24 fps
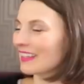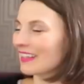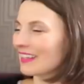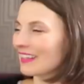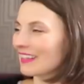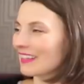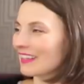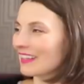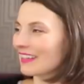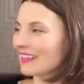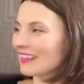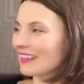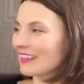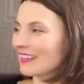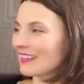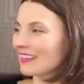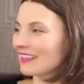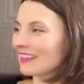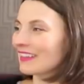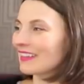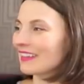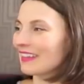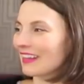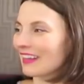
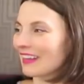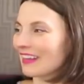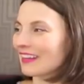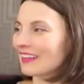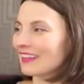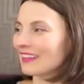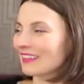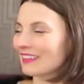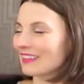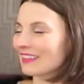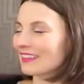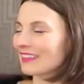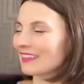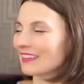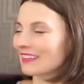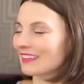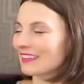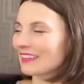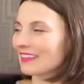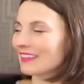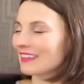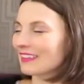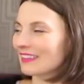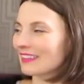
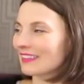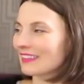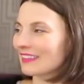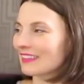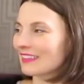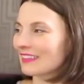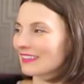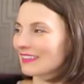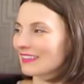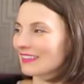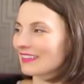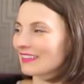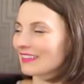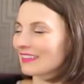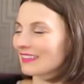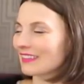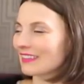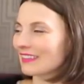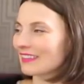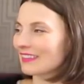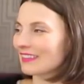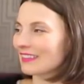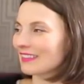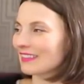
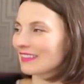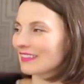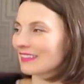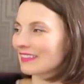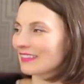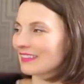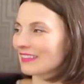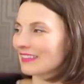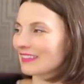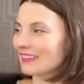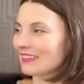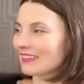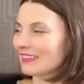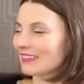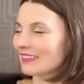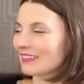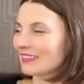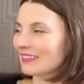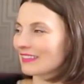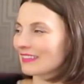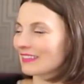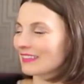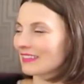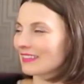The person shown says nothing.